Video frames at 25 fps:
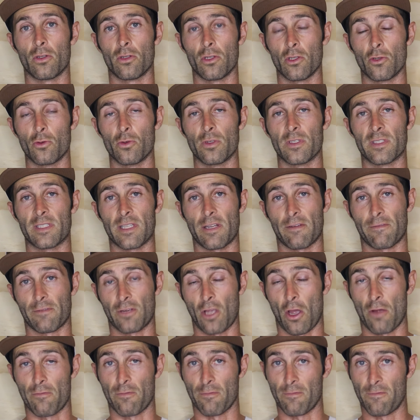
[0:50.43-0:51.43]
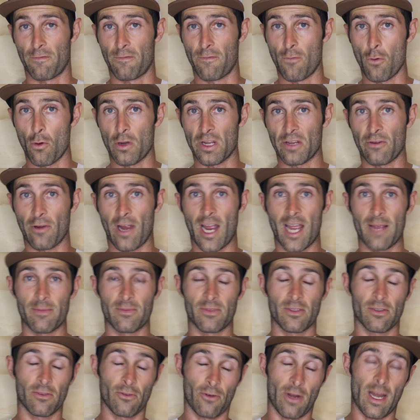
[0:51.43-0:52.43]
lures that go from 40
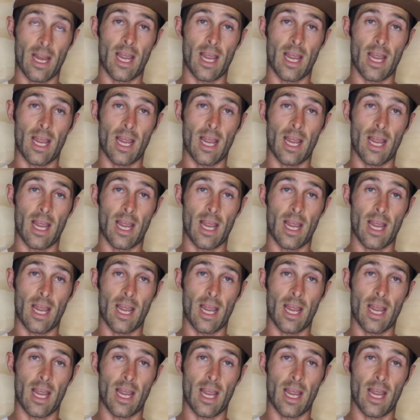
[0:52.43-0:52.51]
grams